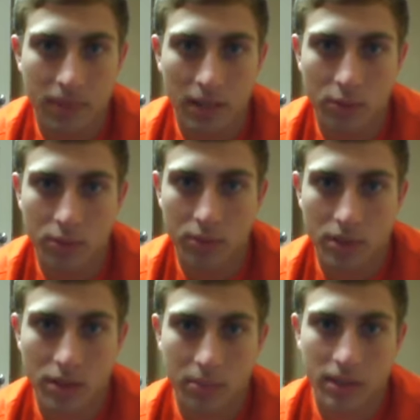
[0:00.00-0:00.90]
everyone was
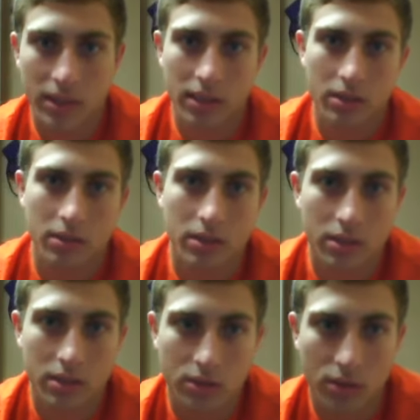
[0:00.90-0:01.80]
up in, in a
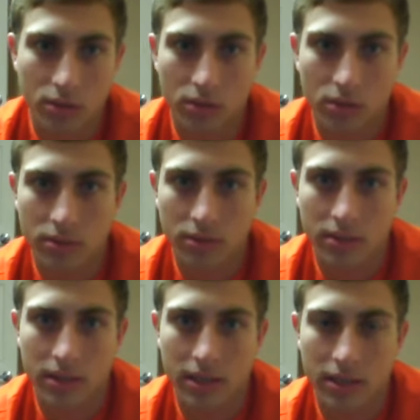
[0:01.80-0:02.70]
circle,
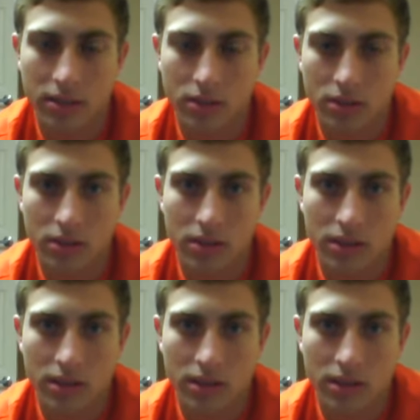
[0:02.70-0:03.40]
and it took